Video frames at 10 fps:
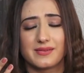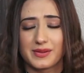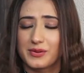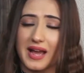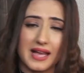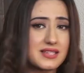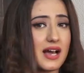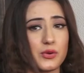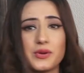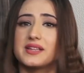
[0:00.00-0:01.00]
you know, as
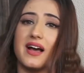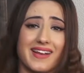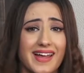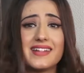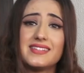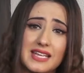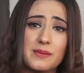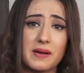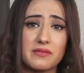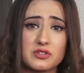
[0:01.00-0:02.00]
Arohi, Tara and
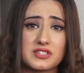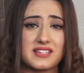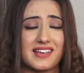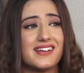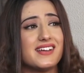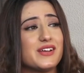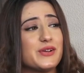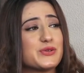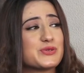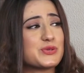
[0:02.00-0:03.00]
Deep, I would say.
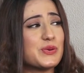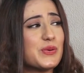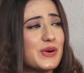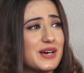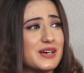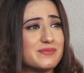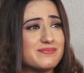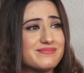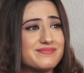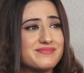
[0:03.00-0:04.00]
So
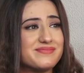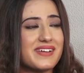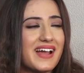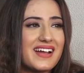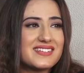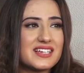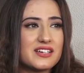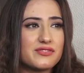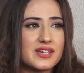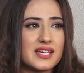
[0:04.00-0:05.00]
I
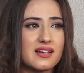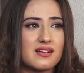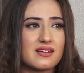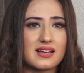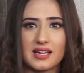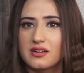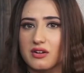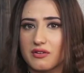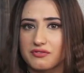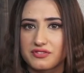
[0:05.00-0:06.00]
think we clicked
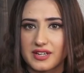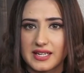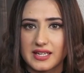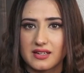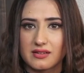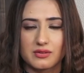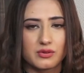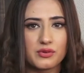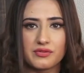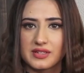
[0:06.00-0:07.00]
off really
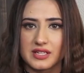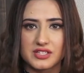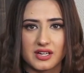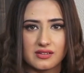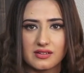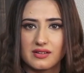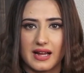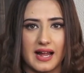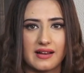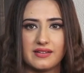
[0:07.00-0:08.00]
good with each other,
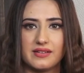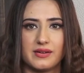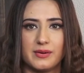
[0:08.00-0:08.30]
and